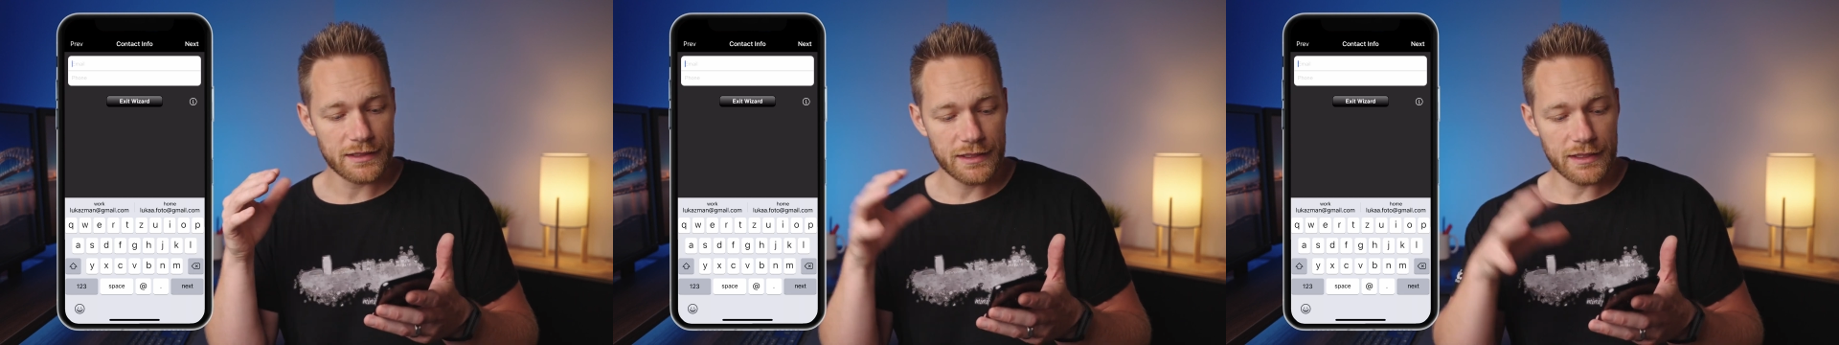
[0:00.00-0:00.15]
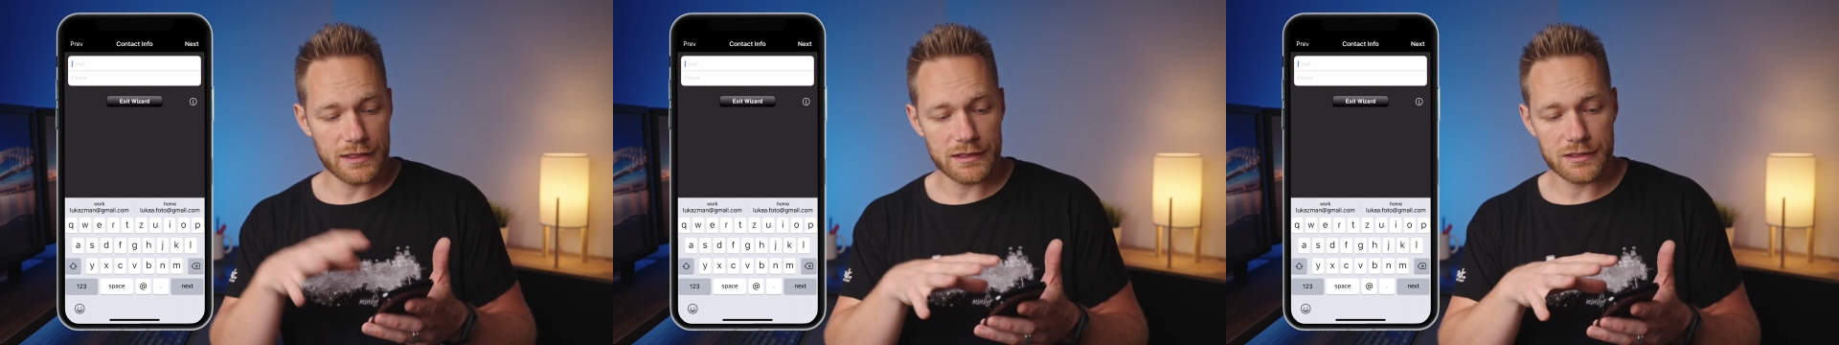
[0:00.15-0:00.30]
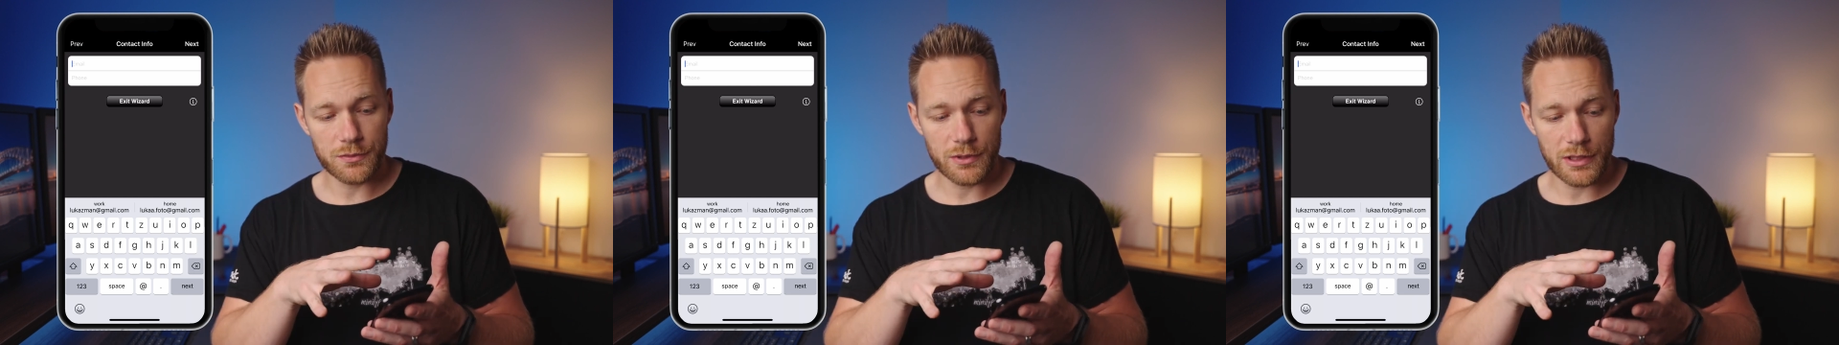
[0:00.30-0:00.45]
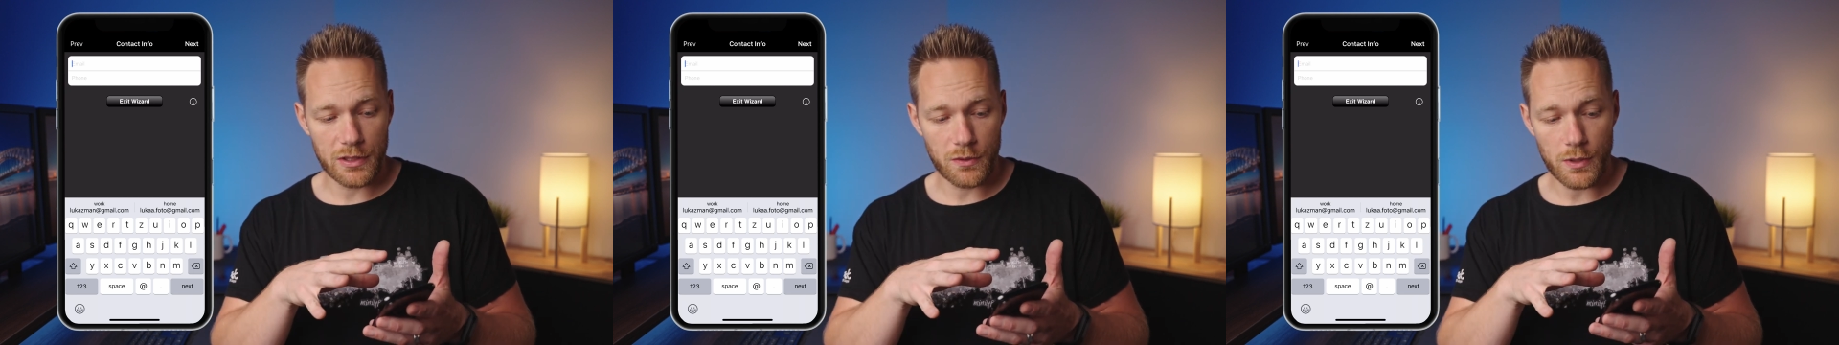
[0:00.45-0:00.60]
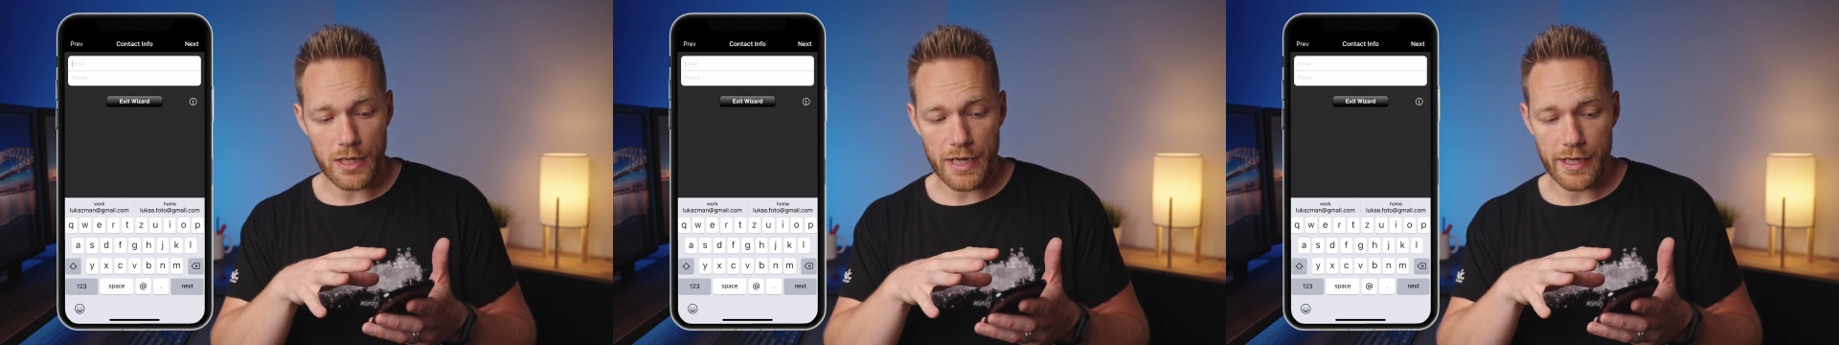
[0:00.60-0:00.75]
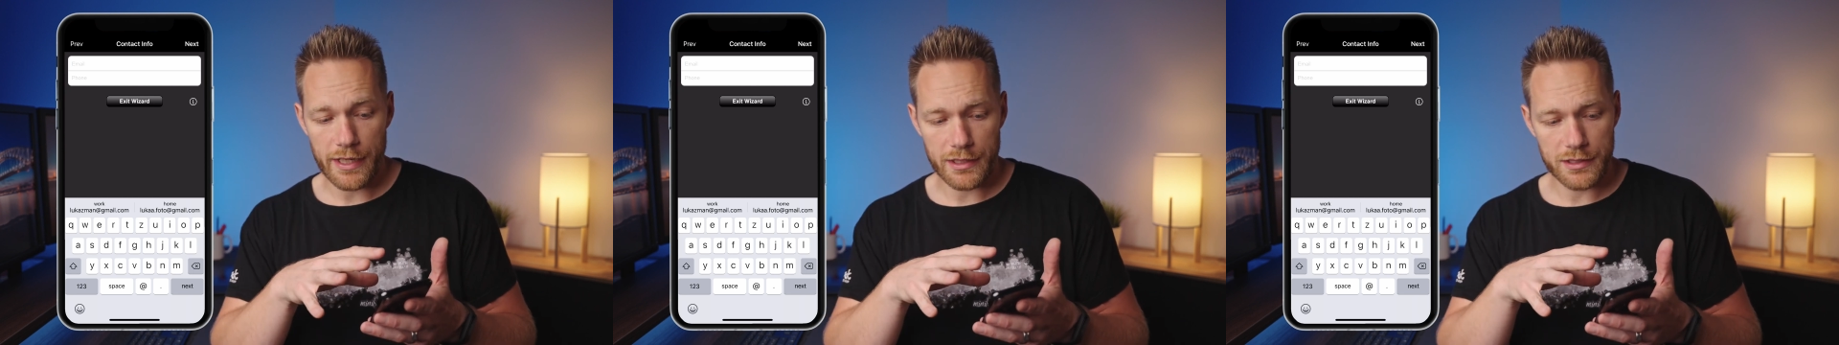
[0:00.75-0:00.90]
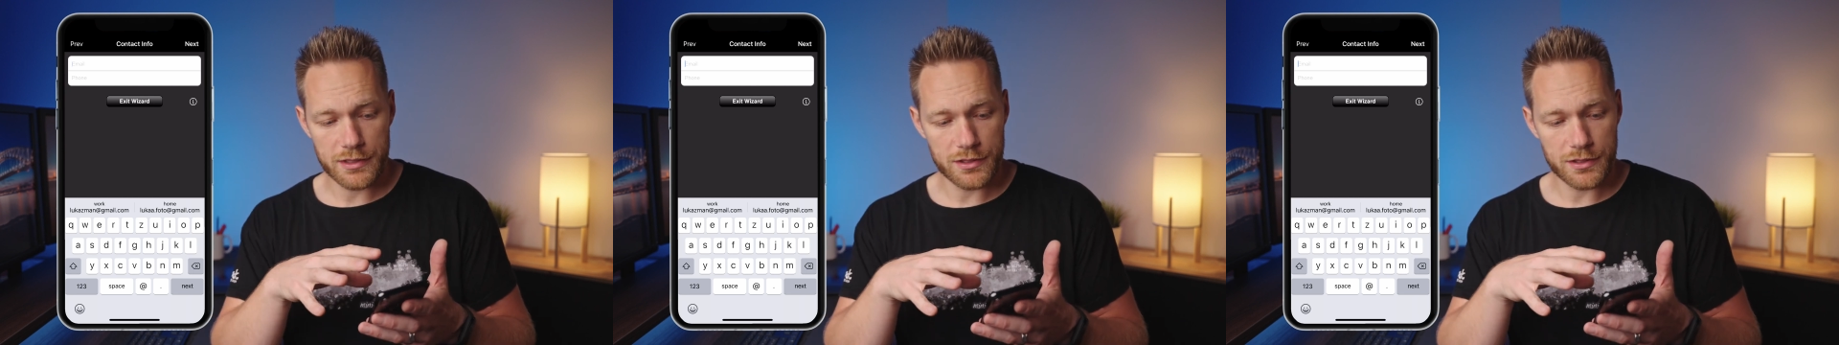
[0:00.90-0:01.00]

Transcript: is required,